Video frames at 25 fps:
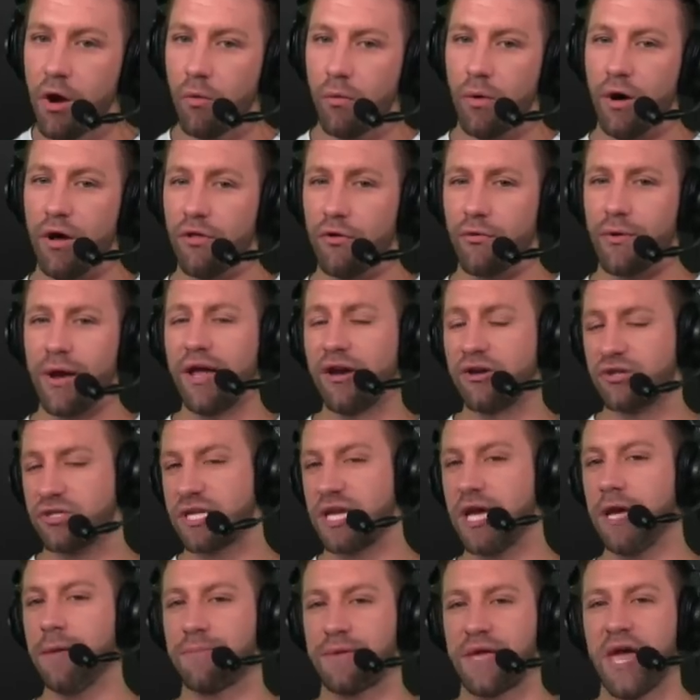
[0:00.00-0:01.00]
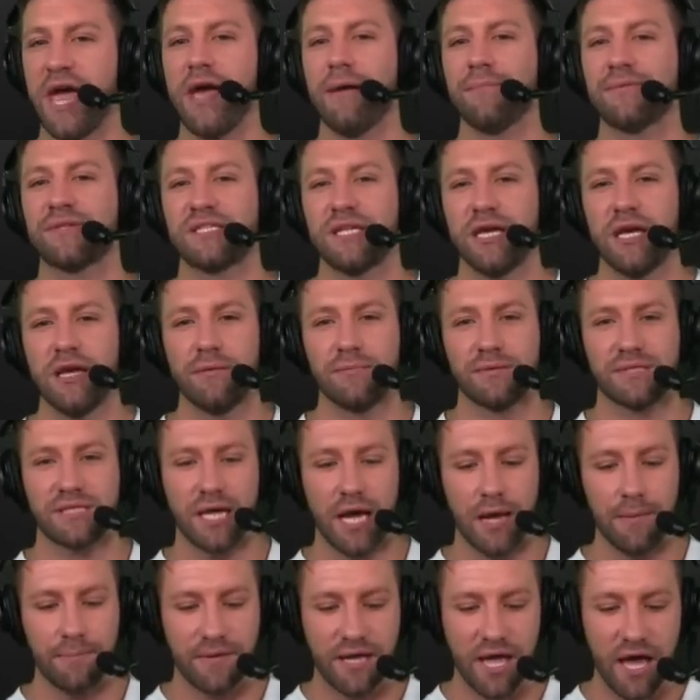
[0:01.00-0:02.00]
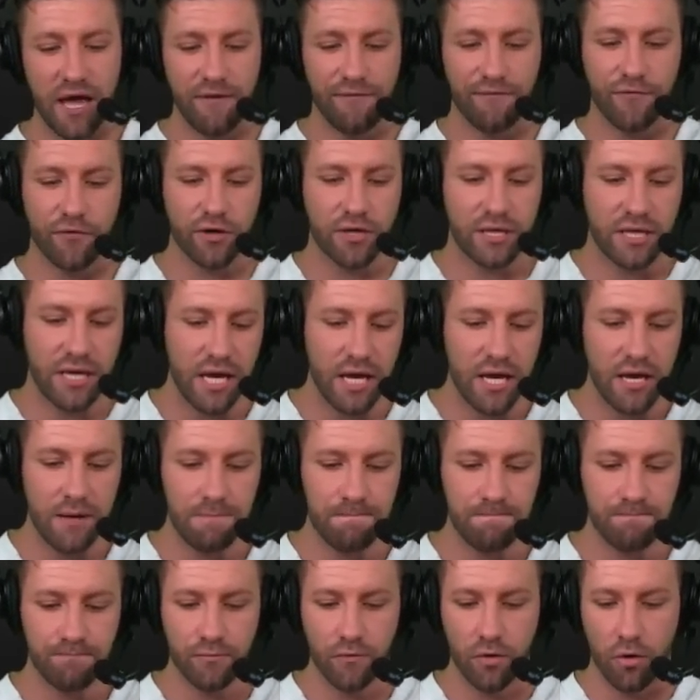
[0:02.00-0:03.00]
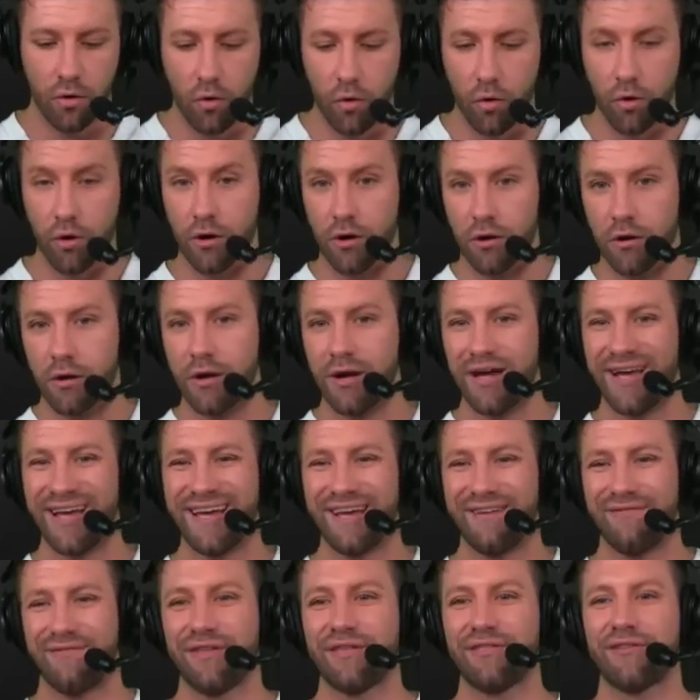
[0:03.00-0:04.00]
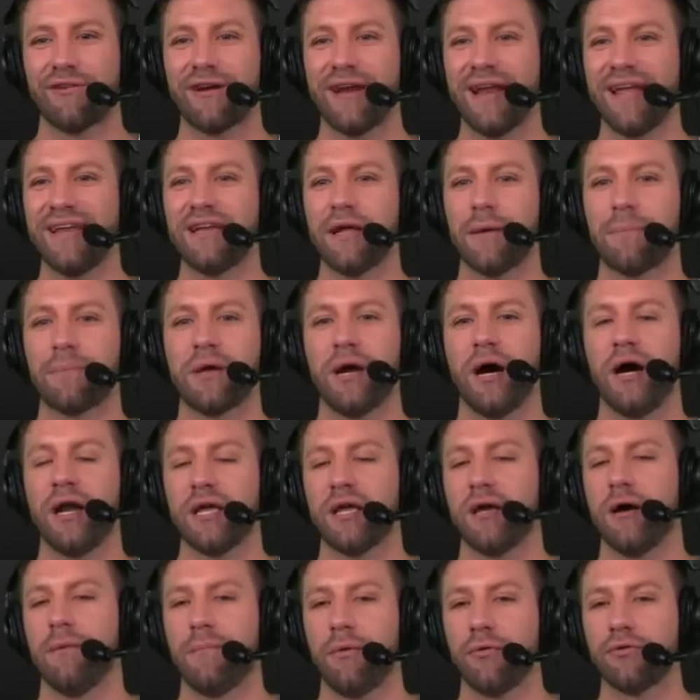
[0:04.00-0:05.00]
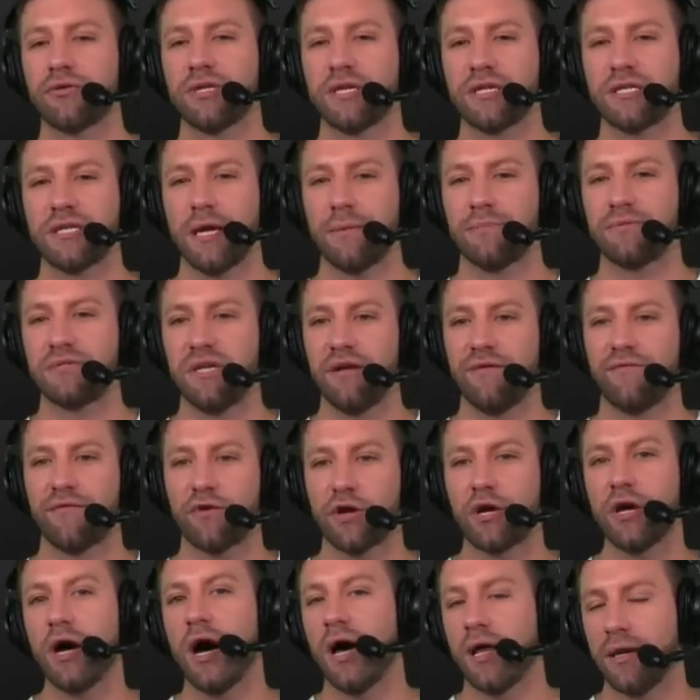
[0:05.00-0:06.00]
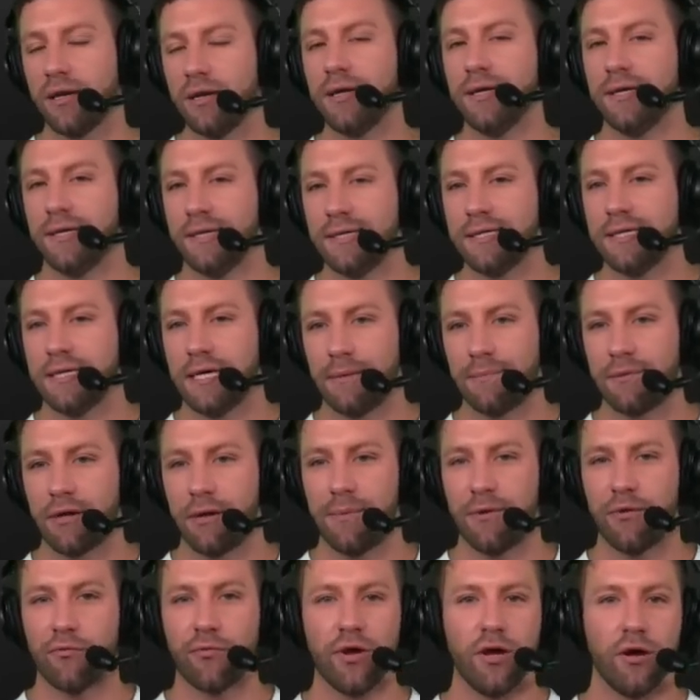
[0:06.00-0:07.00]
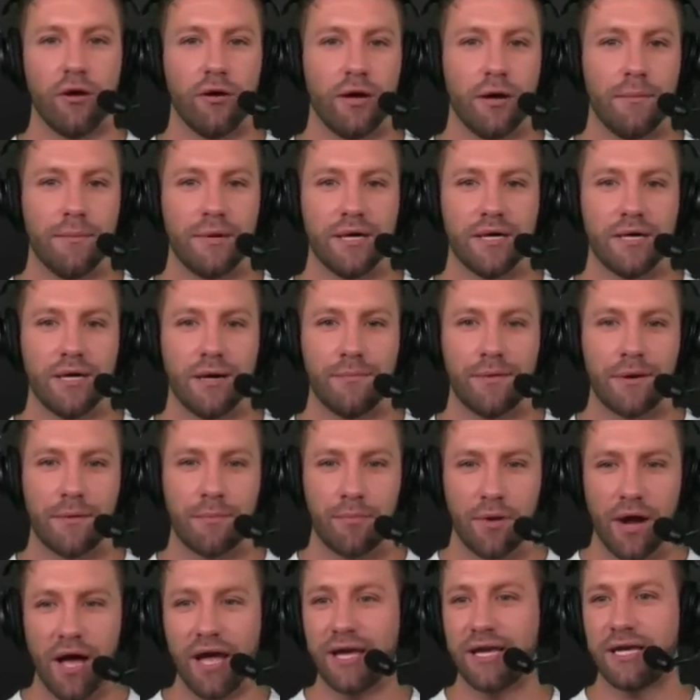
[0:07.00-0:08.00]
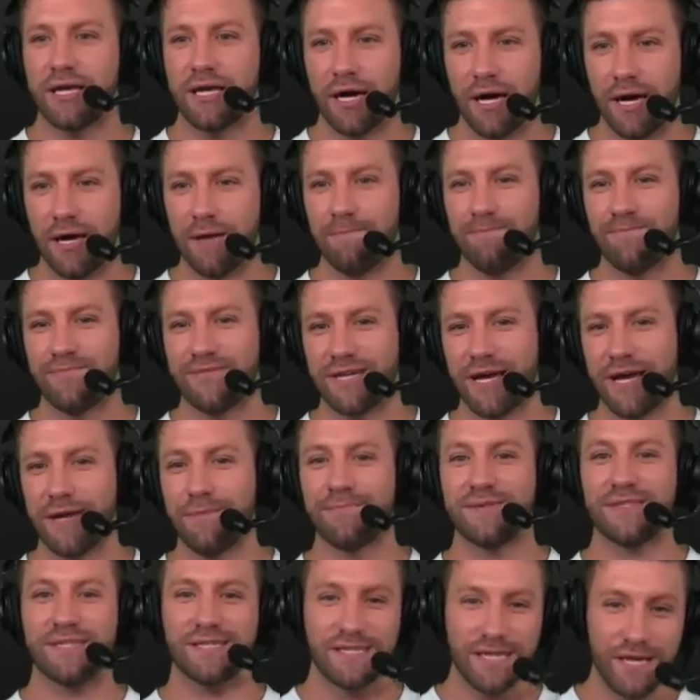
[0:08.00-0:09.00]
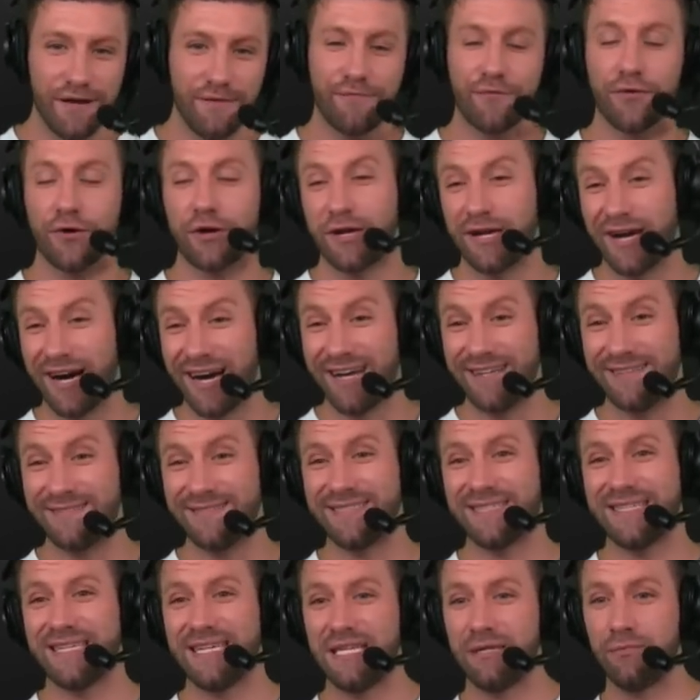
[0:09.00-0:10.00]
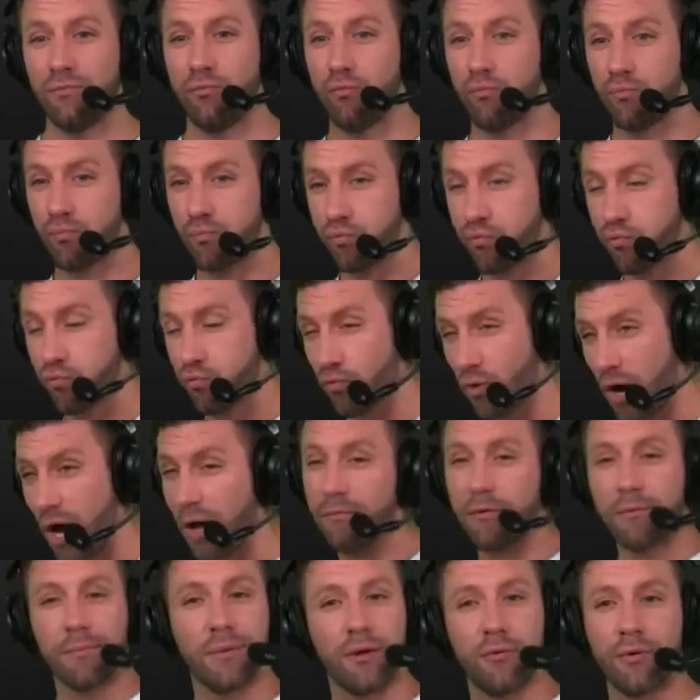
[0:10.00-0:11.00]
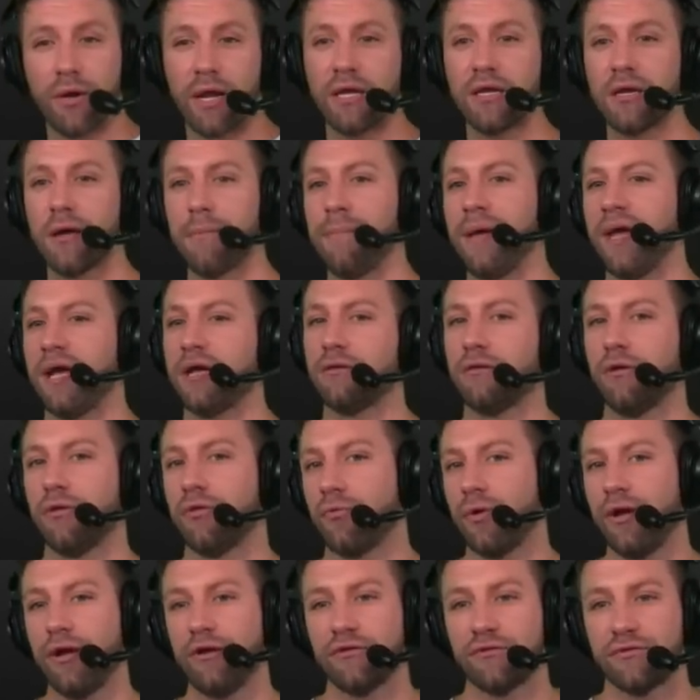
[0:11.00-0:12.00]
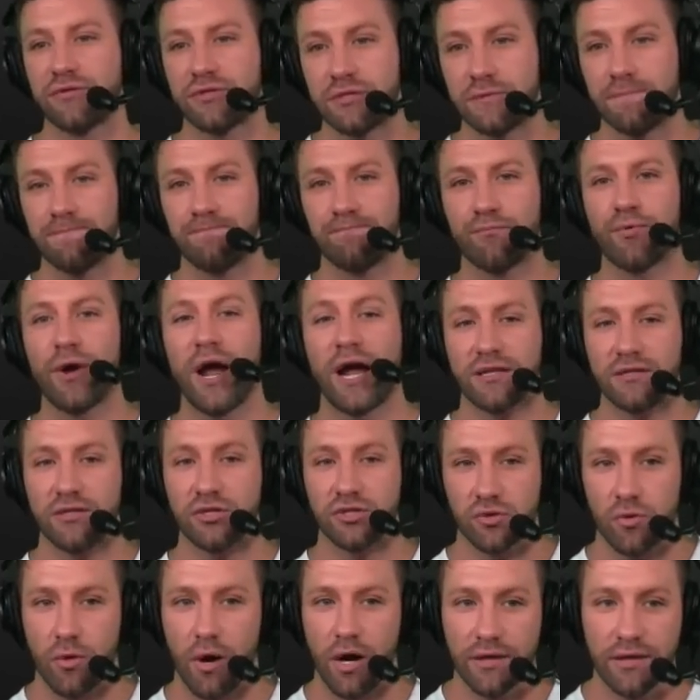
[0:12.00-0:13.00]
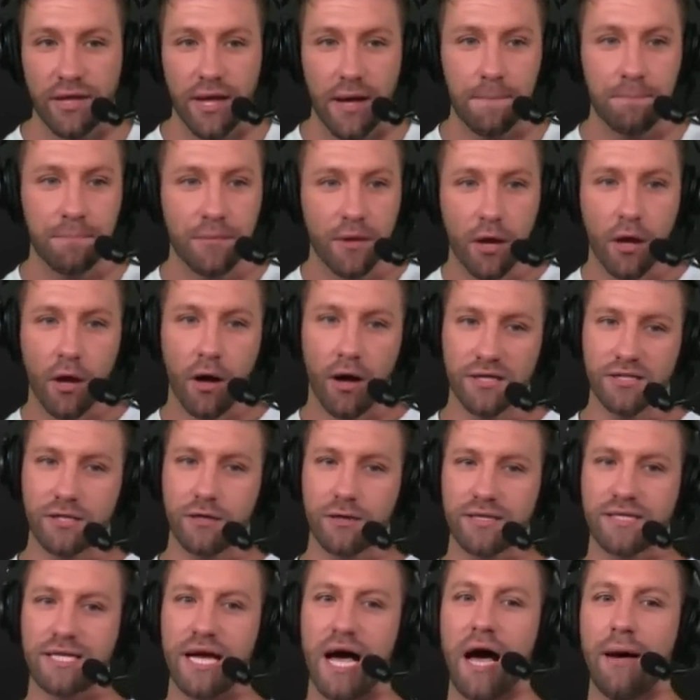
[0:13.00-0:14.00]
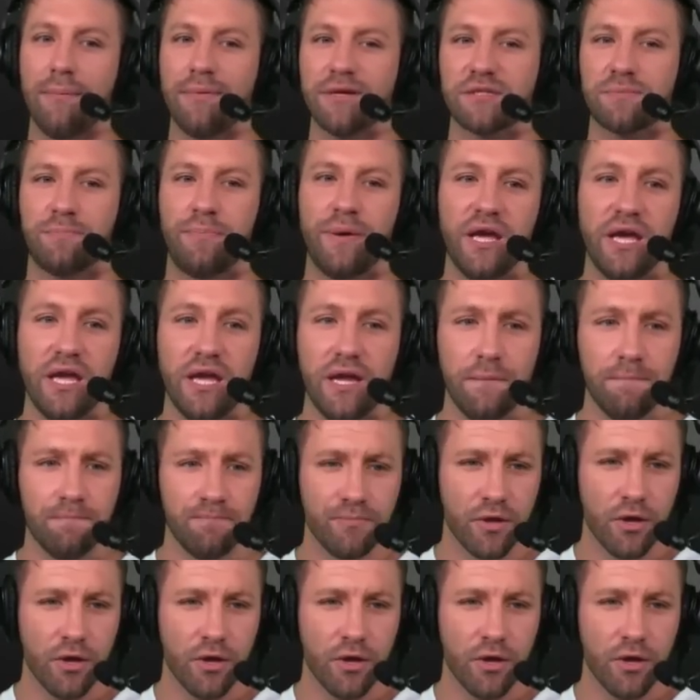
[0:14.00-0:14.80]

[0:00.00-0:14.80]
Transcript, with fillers: Will the Raiders keep Cam Sims? Type K for keep, or think they're going to end up cutting him? I want you to type C for cut. I'm going to be real. I'm, I'm going to probably cut type C for cut. He probably would end up making though the Raiders practice squad then. Let's go to Thomas P.